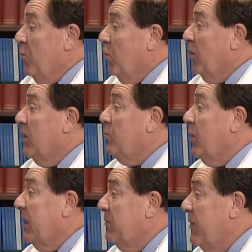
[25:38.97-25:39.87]
We're going to
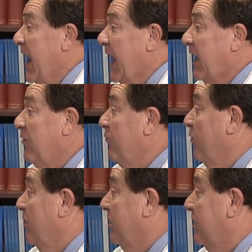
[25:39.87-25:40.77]
bring you back
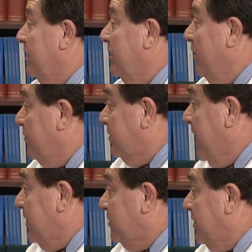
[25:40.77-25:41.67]
for another
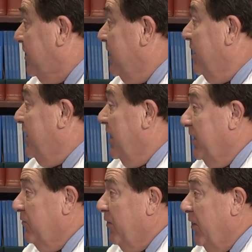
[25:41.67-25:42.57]
session
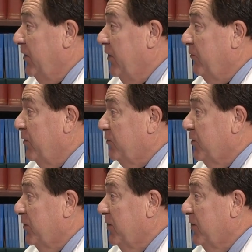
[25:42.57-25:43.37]
in the very near future.